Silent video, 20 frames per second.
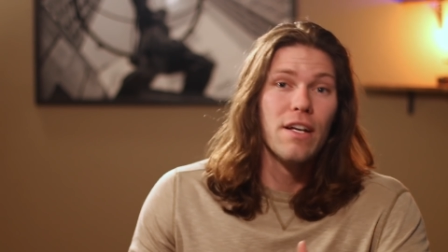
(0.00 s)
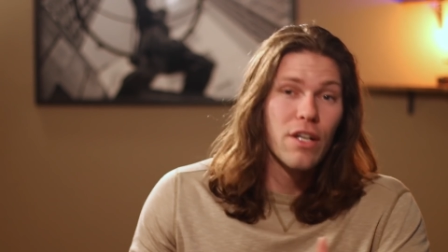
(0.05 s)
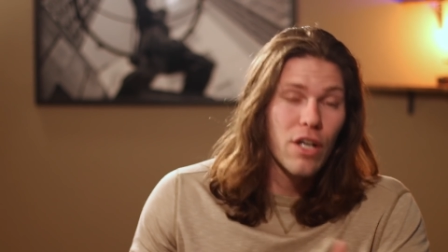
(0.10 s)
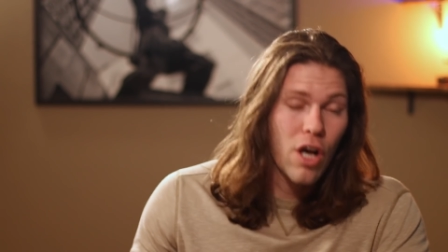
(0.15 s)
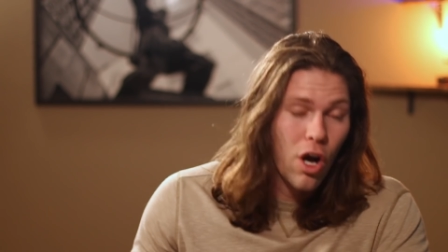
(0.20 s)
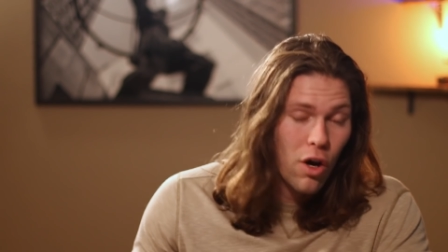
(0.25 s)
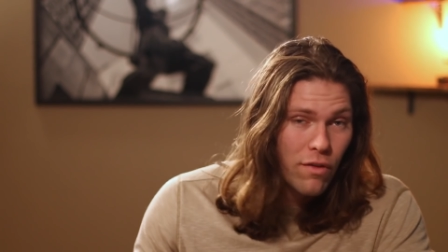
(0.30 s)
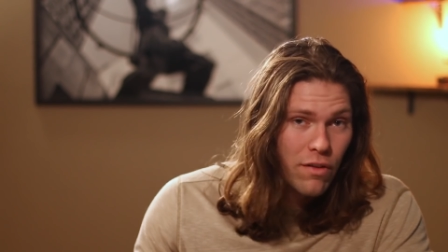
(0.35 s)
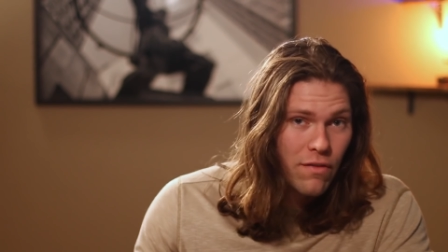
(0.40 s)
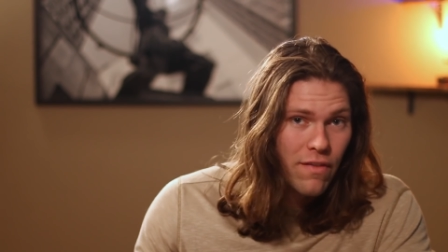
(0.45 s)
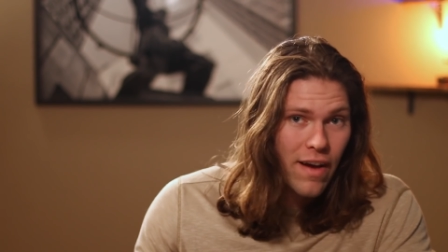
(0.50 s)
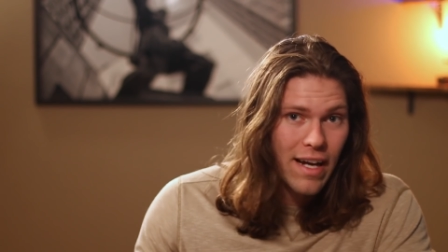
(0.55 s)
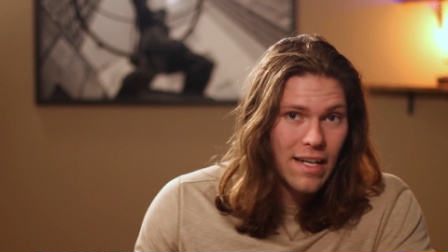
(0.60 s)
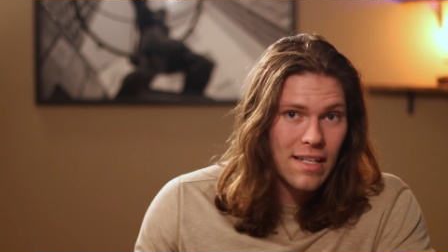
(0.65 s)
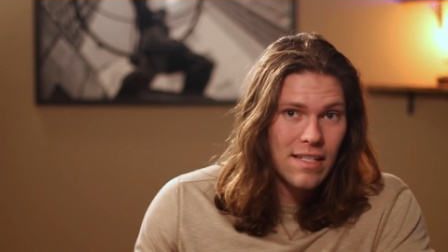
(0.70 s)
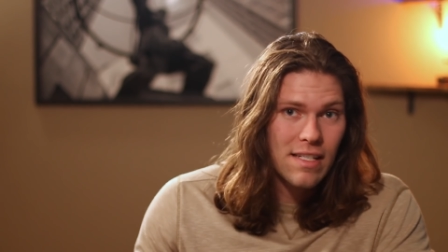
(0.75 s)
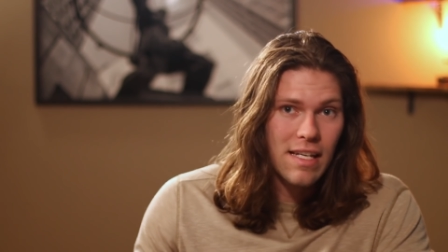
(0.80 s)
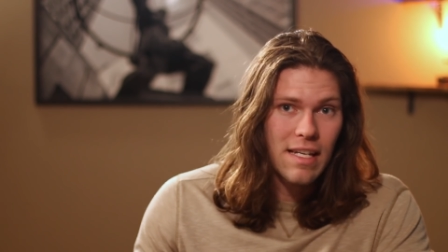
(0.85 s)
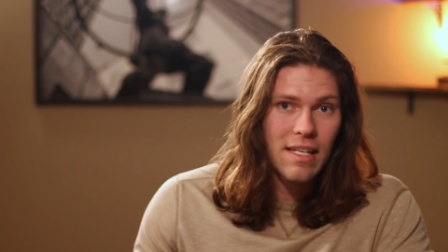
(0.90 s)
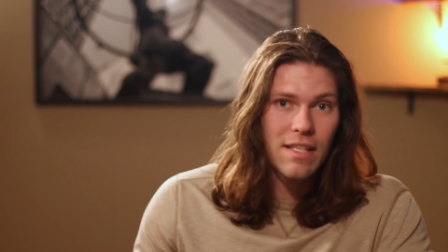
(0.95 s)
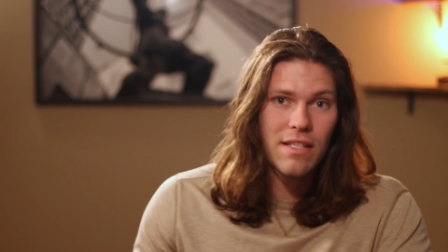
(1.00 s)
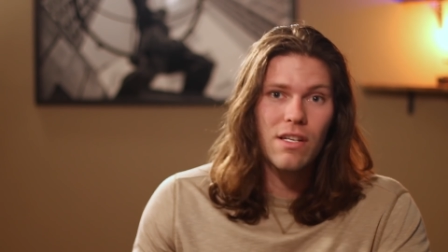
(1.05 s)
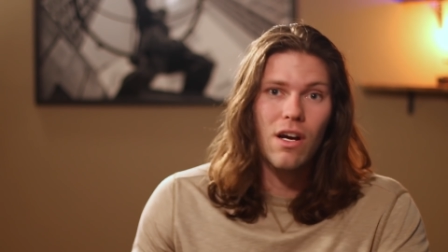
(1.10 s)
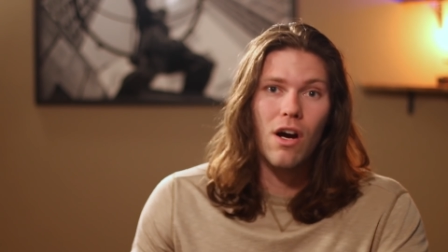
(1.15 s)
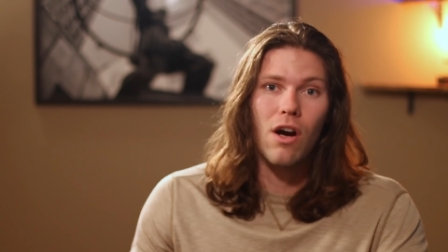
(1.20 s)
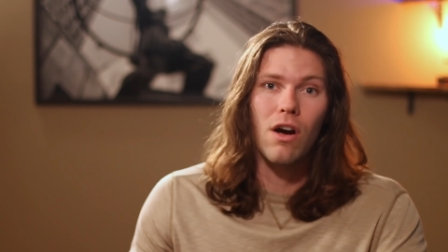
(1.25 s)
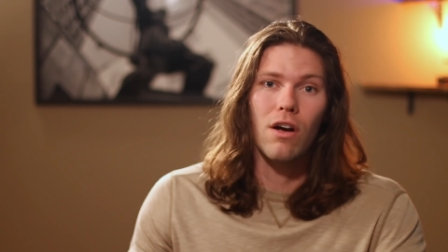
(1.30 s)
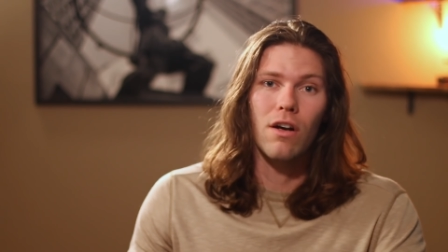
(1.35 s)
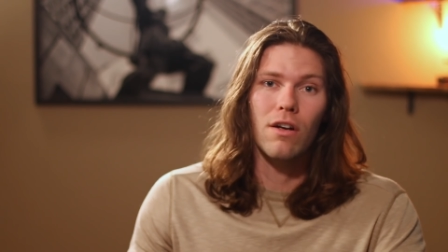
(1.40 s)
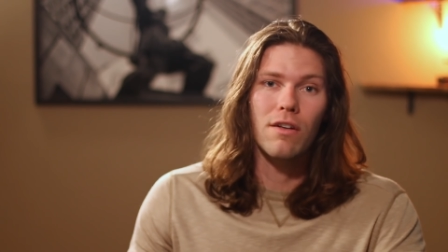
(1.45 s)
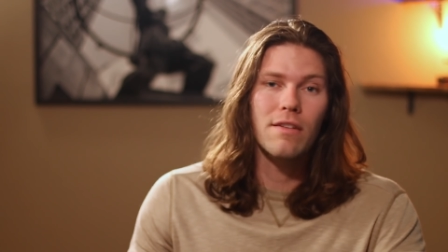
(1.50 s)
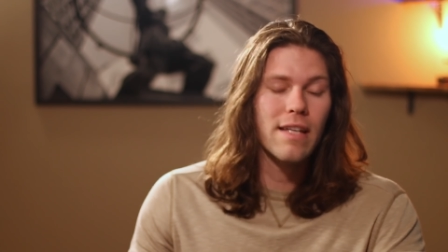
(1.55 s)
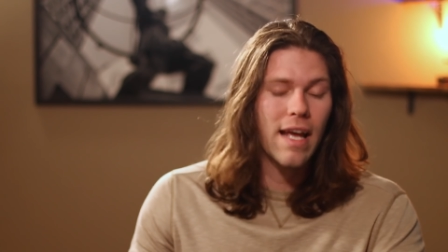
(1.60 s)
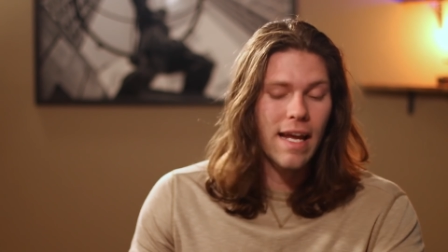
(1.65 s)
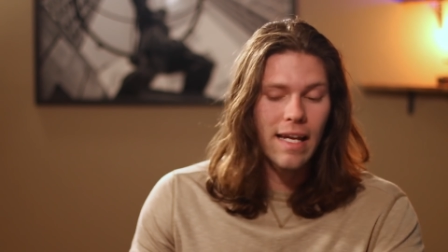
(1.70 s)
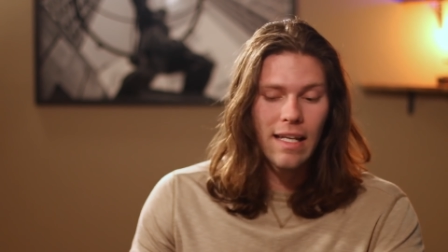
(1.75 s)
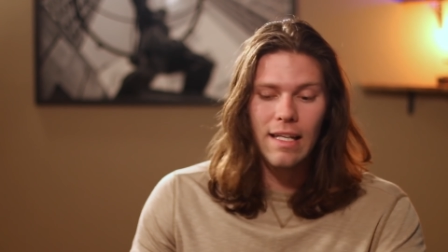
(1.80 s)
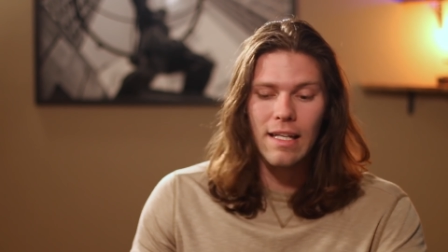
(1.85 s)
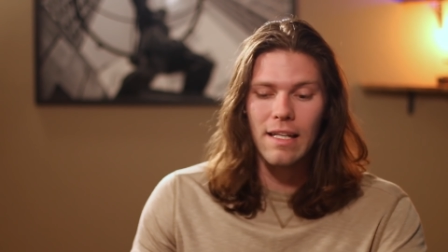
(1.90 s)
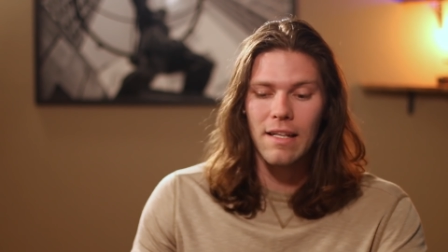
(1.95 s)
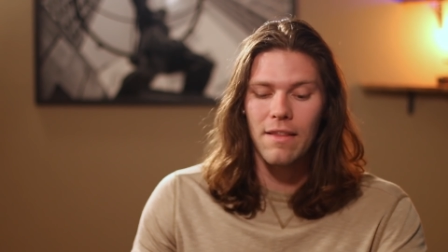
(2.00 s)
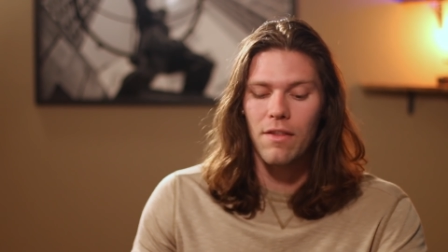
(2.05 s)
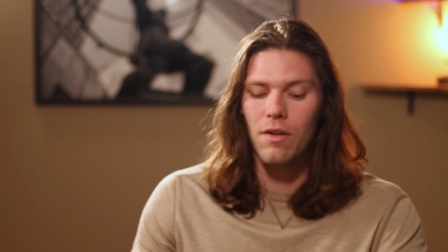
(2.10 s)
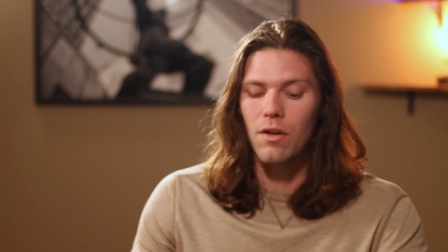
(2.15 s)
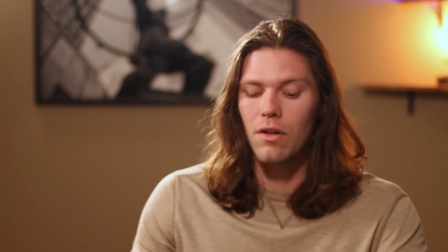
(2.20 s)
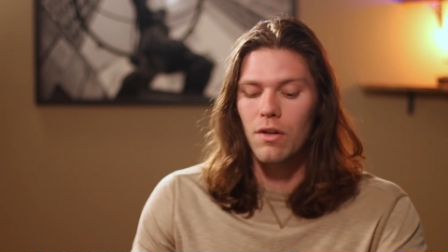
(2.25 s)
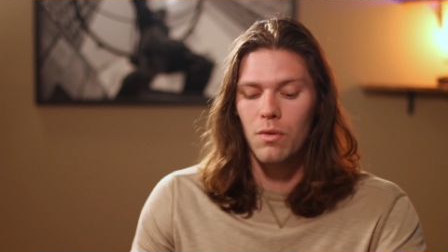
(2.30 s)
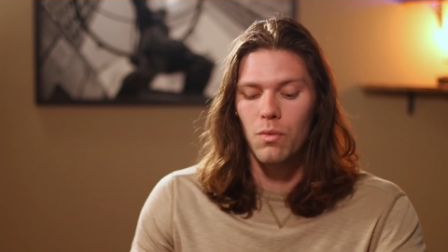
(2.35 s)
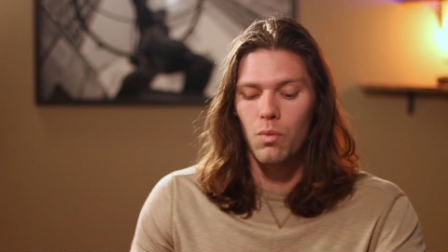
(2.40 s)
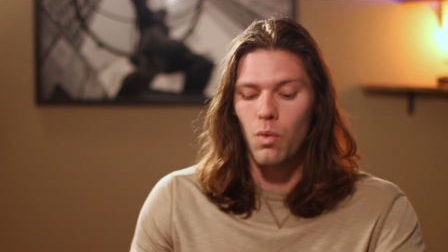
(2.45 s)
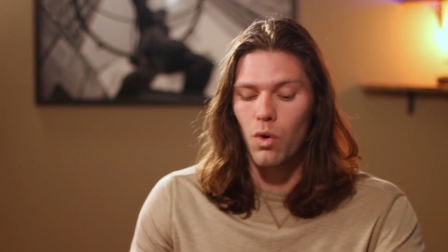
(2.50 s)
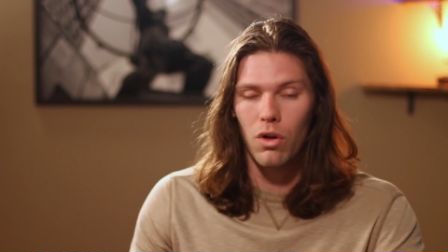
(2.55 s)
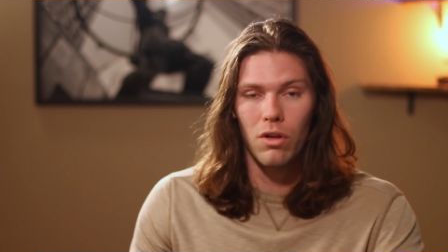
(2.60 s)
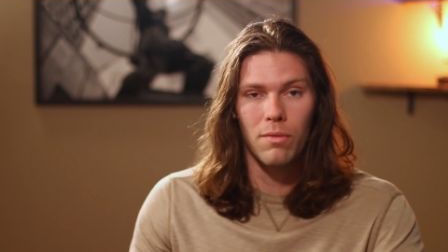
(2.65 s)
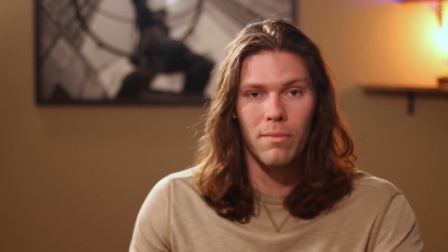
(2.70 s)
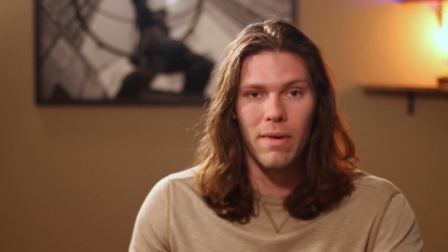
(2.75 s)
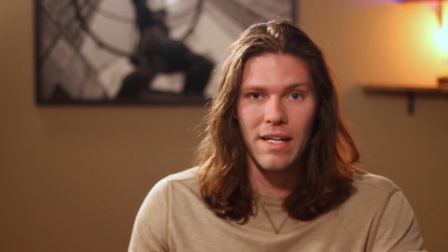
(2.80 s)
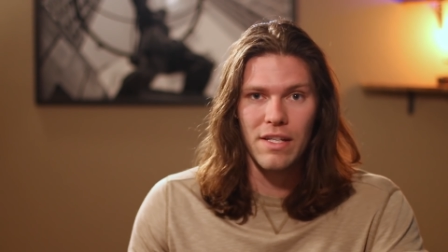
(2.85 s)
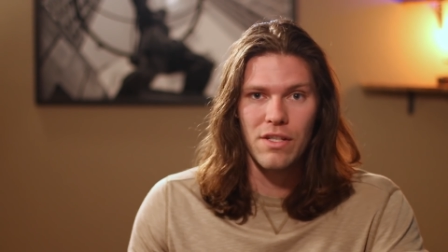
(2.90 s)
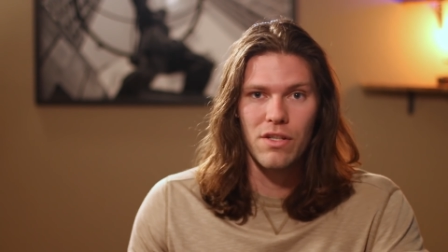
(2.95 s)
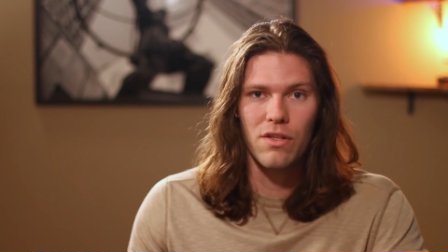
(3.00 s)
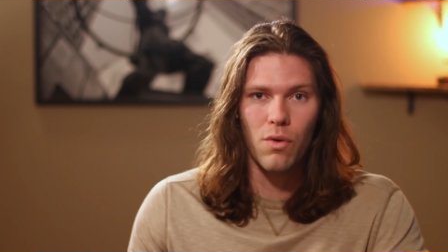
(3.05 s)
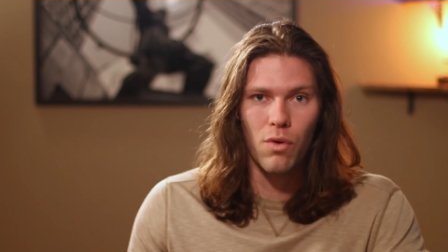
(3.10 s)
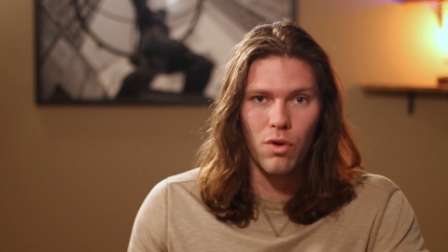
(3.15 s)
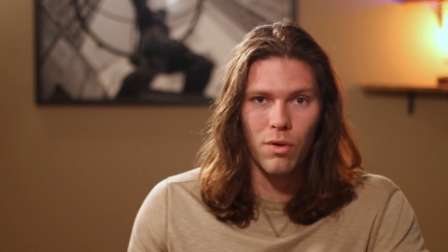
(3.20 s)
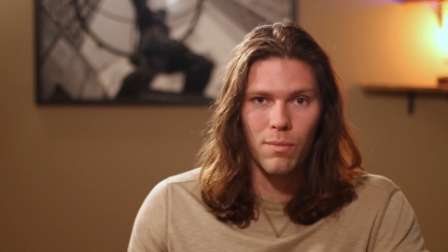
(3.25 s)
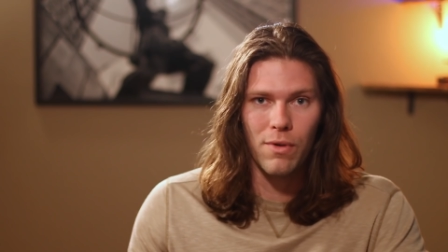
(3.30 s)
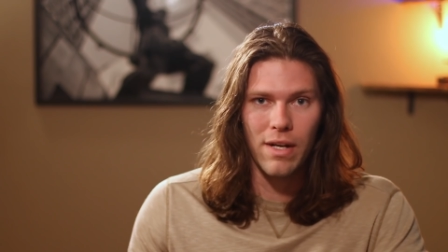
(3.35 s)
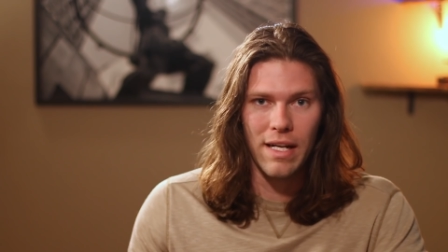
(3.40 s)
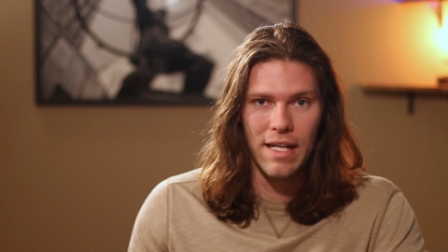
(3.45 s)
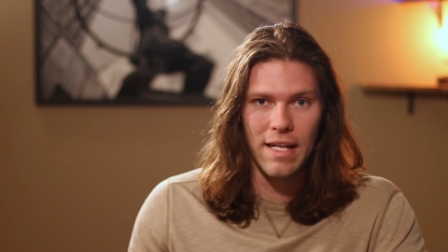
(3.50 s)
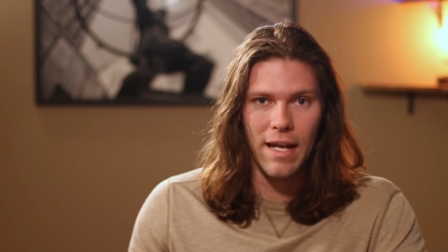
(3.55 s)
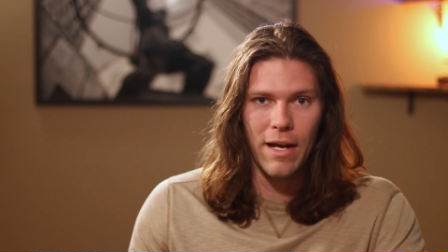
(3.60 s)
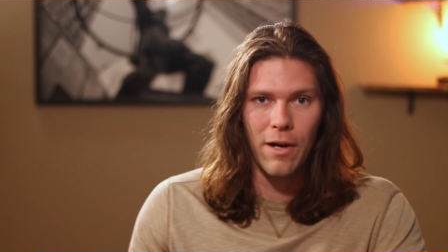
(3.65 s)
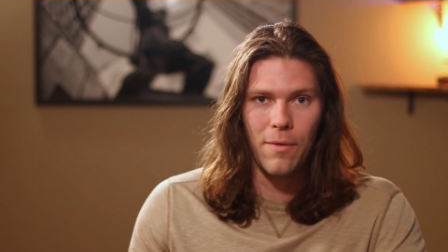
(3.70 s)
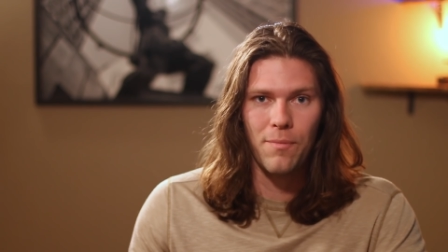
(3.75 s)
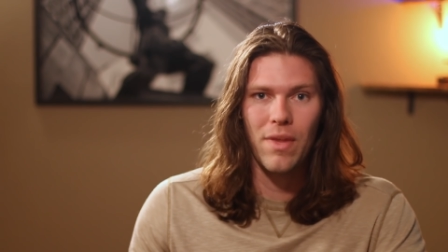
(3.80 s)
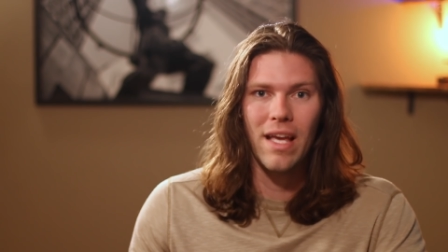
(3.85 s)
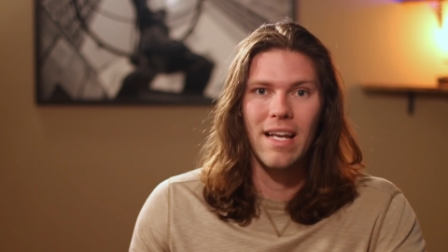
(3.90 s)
COVID vaccines are taking the world by storm right now,